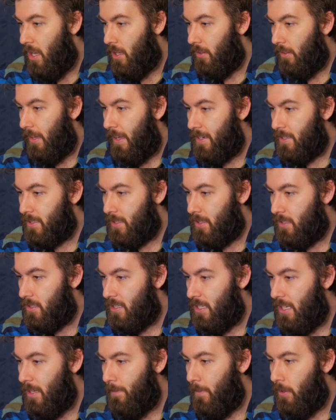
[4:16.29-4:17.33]
Let
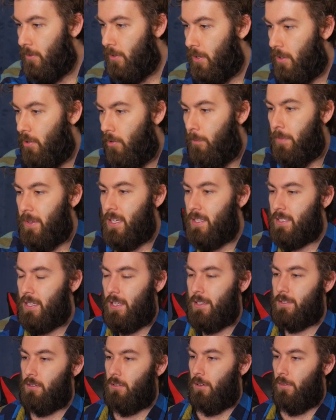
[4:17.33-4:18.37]
T mu nu be a
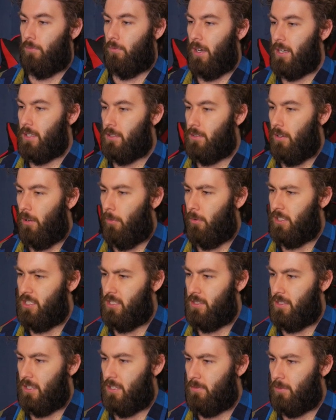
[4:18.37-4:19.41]
tensor of rank 2. Oh, which
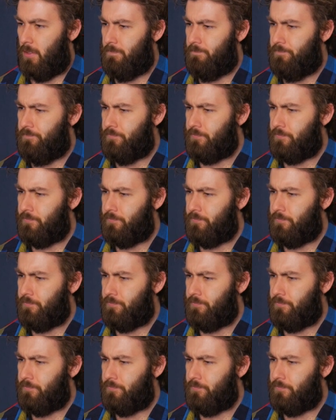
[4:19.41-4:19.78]
is this one?